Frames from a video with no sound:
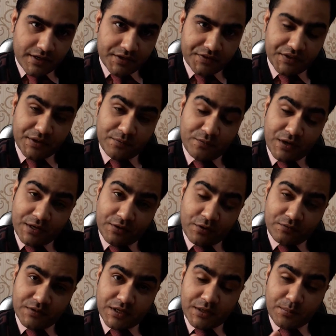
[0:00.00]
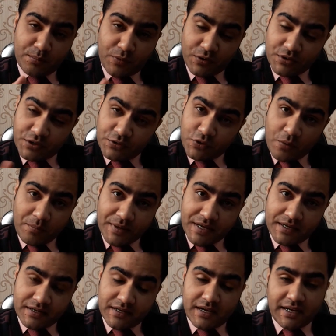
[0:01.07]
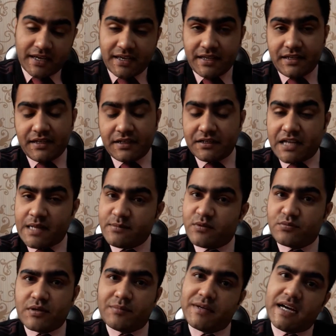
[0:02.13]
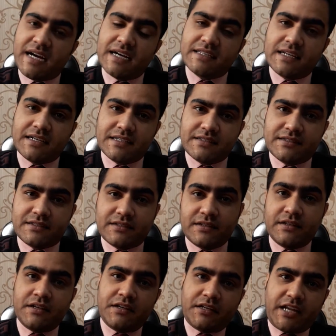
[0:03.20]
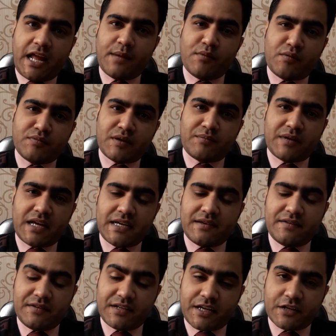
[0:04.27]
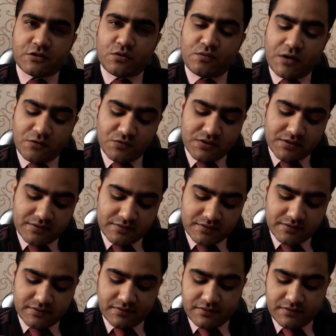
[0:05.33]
The one of the important topic again in time of supply, that is time of supply in case of vouchers.